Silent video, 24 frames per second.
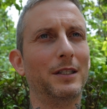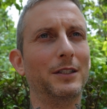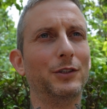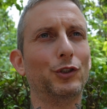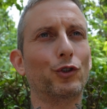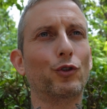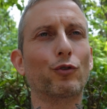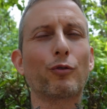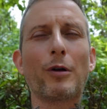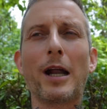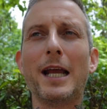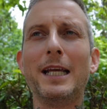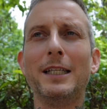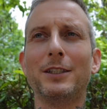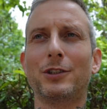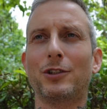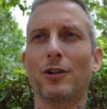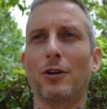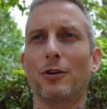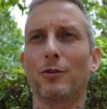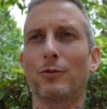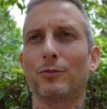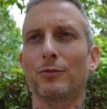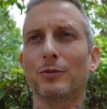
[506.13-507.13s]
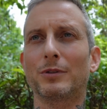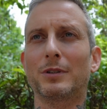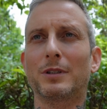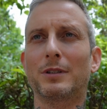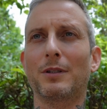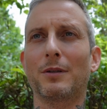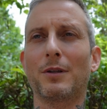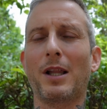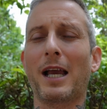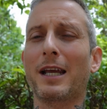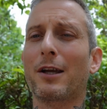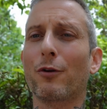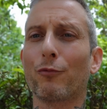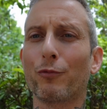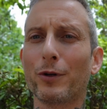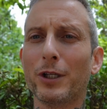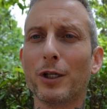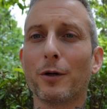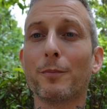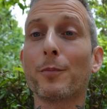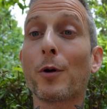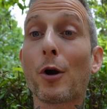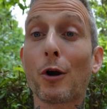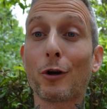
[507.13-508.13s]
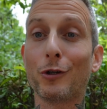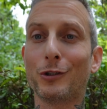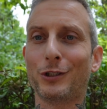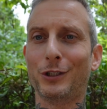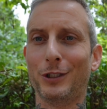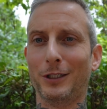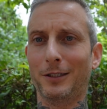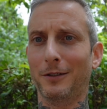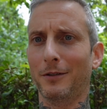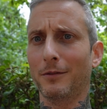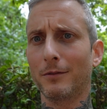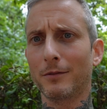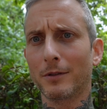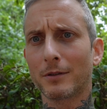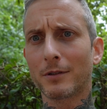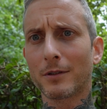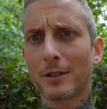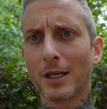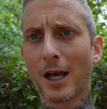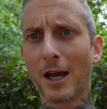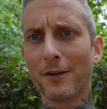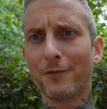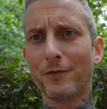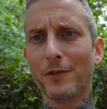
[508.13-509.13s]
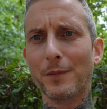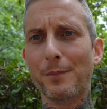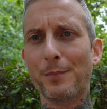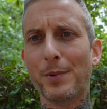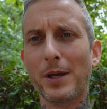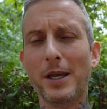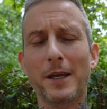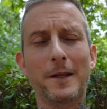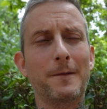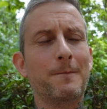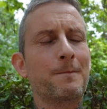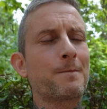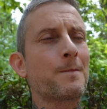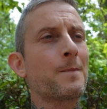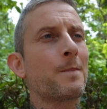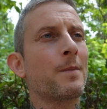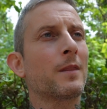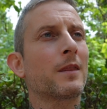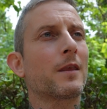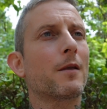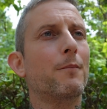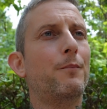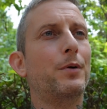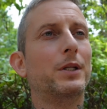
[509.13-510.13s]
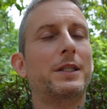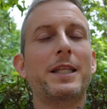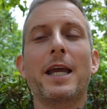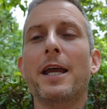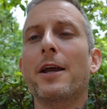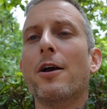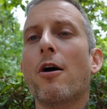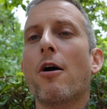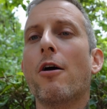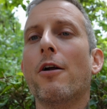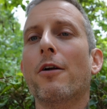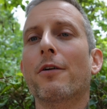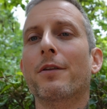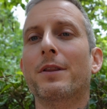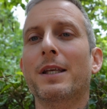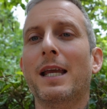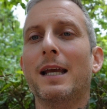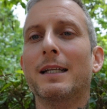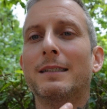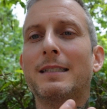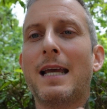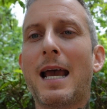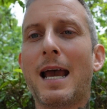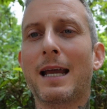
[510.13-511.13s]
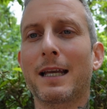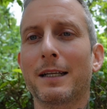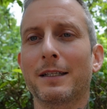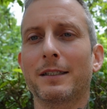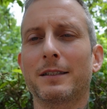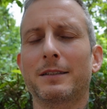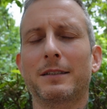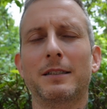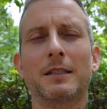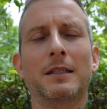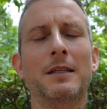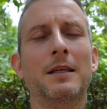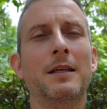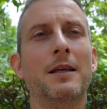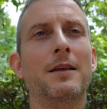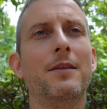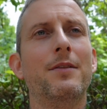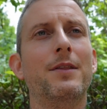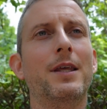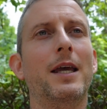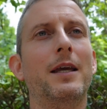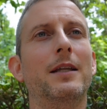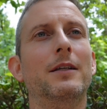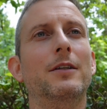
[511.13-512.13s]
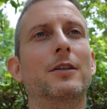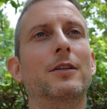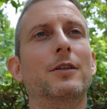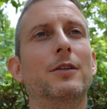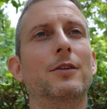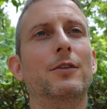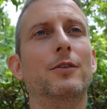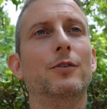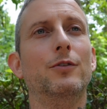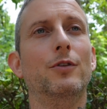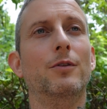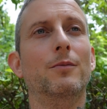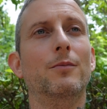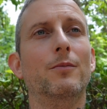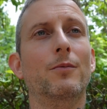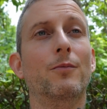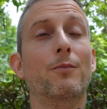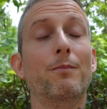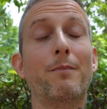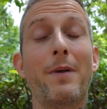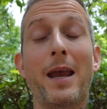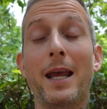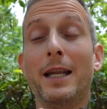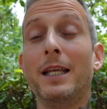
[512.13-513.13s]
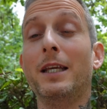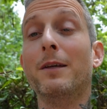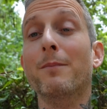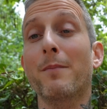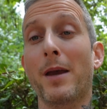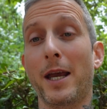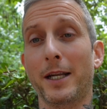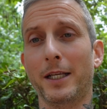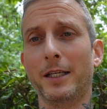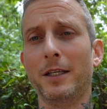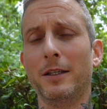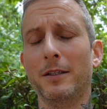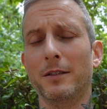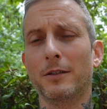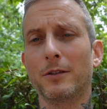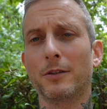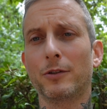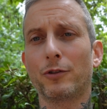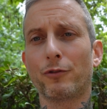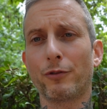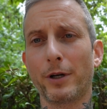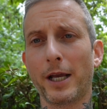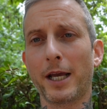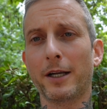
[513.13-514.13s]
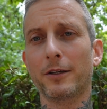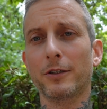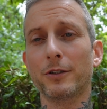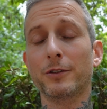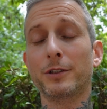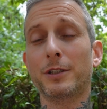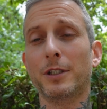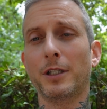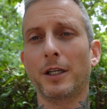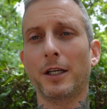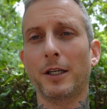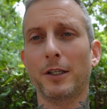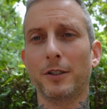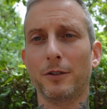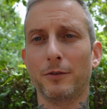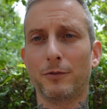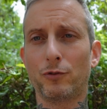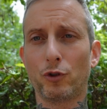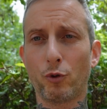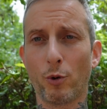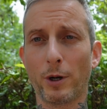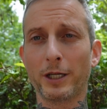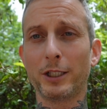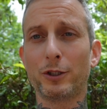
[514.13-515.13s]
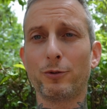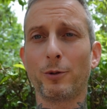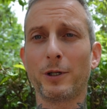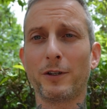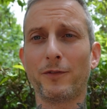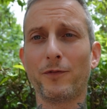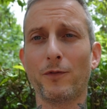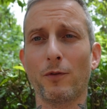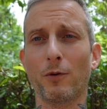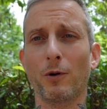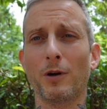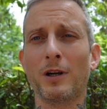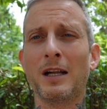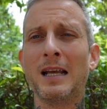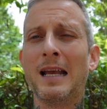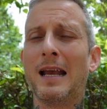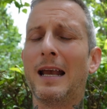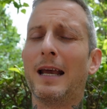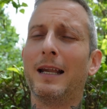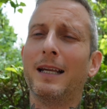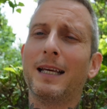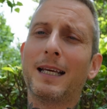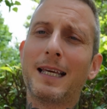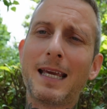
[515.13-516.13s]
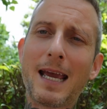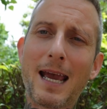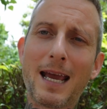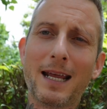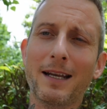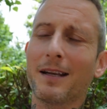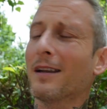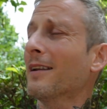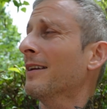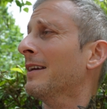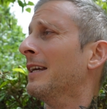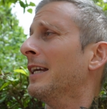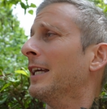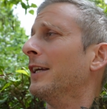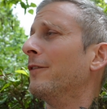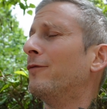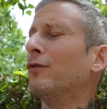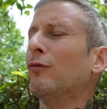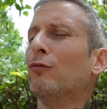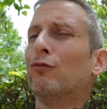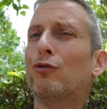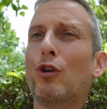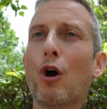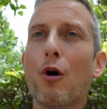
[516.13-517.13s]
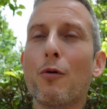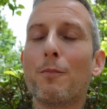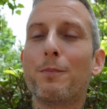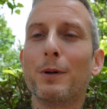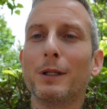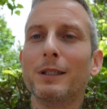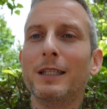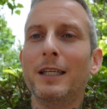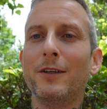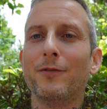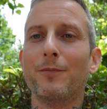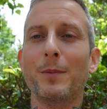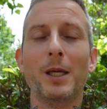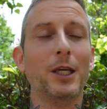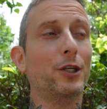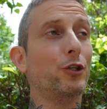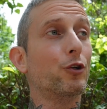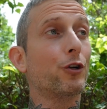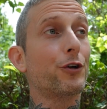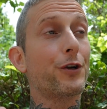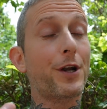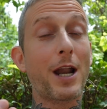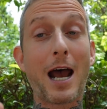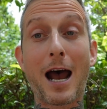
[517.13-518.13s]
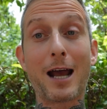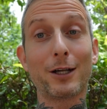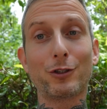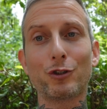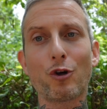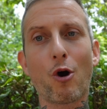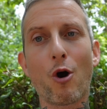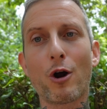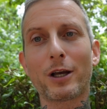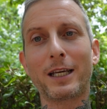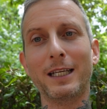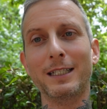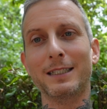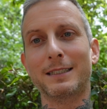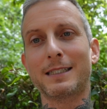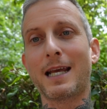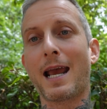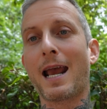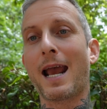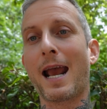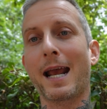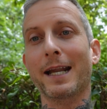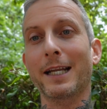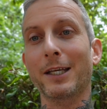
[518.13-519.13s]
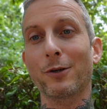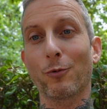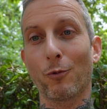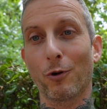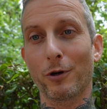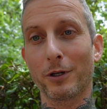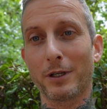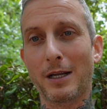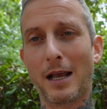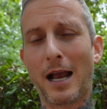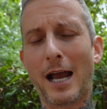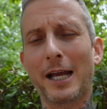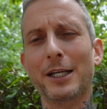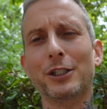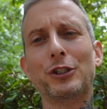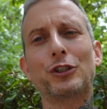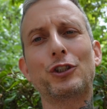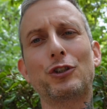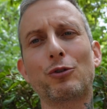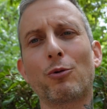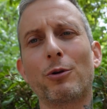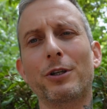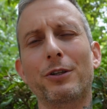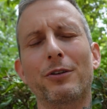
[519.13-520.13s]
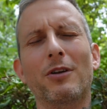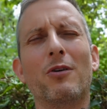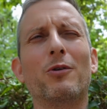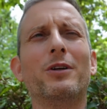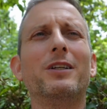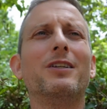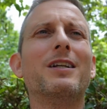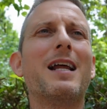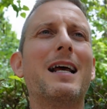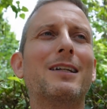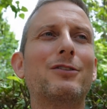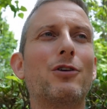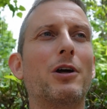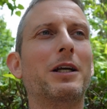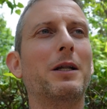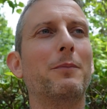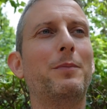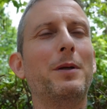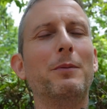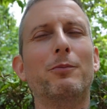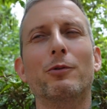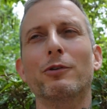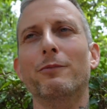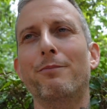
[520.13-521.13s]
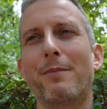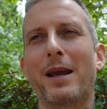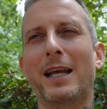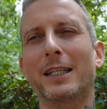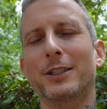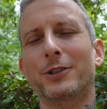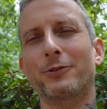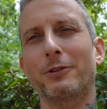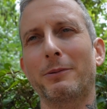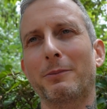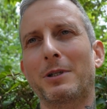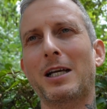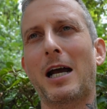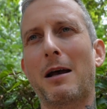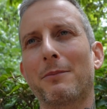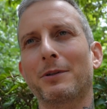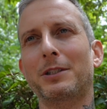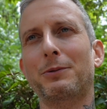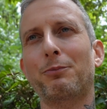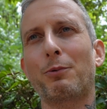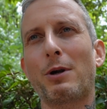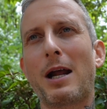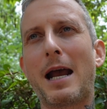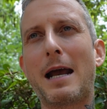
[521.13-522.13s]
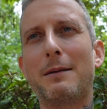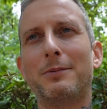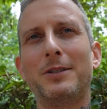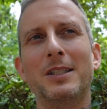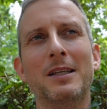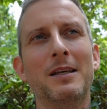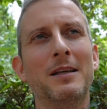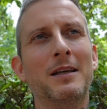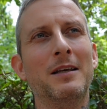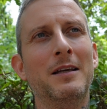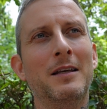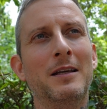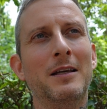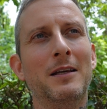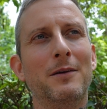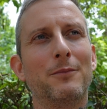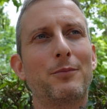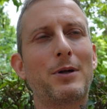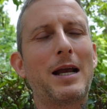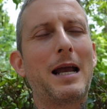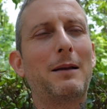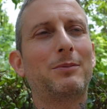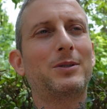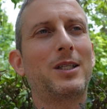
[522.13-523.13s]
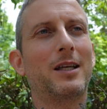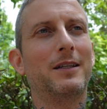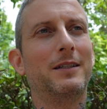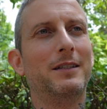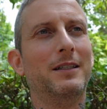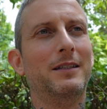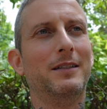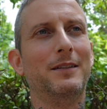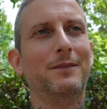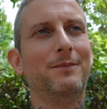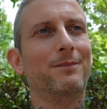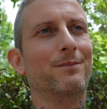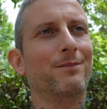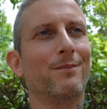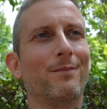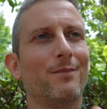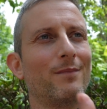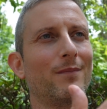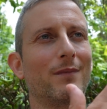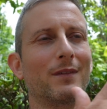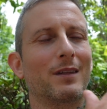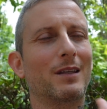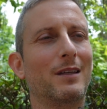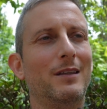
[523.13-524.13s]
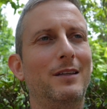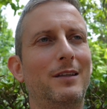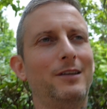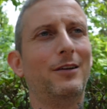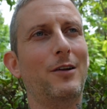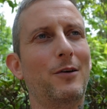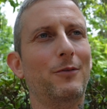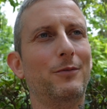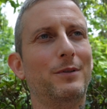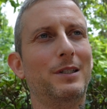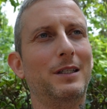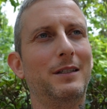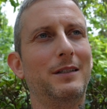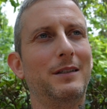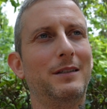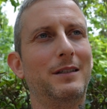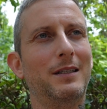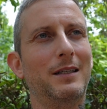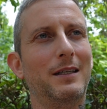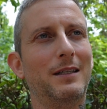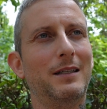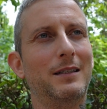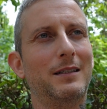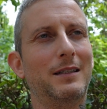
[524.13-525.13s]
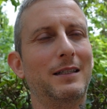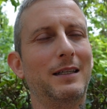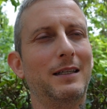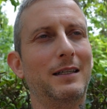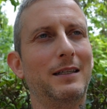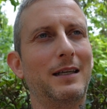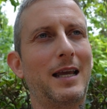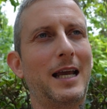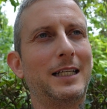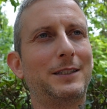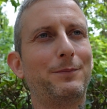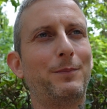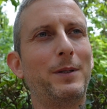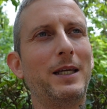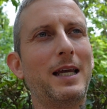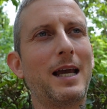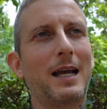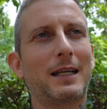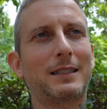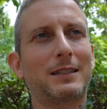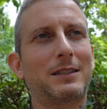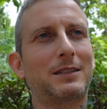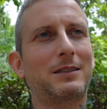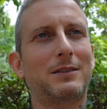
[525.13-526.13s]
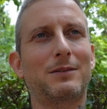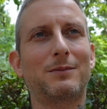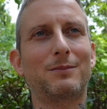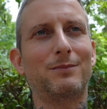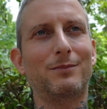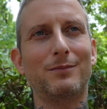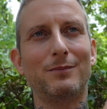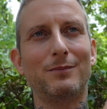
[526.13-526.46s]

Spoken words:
gray zones, like a real person, God forbid, but they are the antagonist, then many creators in 2024, and again, if you don't believe me, you're not talking to anyone, I assure you, or you're not talking to people in mainstream comics. Perhaps on the SPX